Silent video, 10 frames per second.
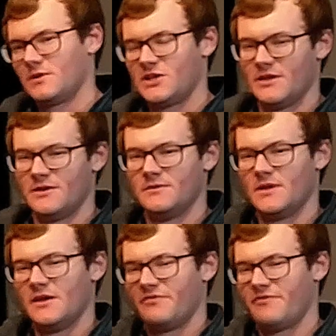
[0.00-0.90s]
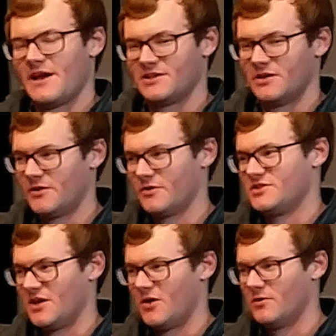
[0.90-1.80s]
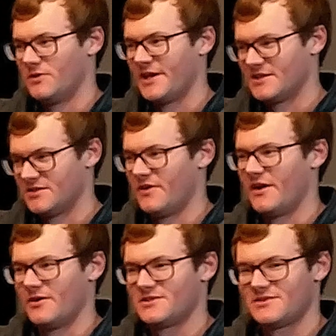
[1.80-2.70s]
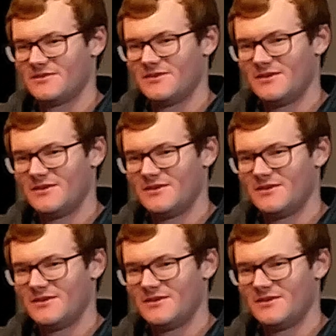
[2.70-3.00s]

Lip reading: can infect another cell like it's a virus.